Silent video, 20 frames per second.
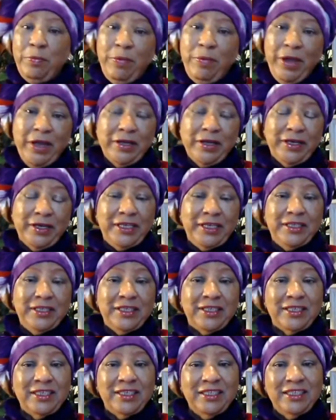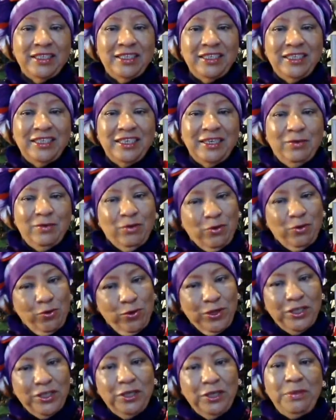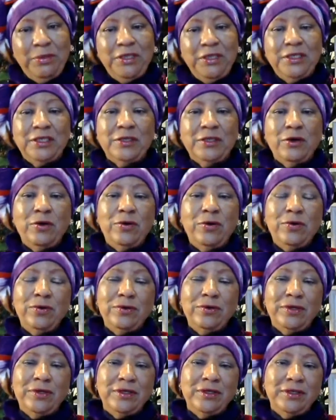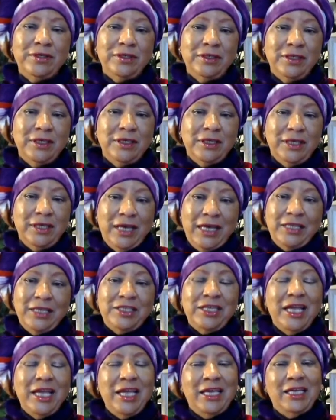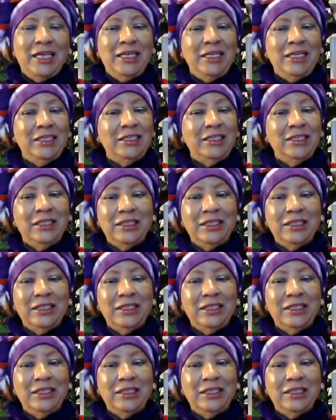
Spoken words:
parents were going to be sold and taken into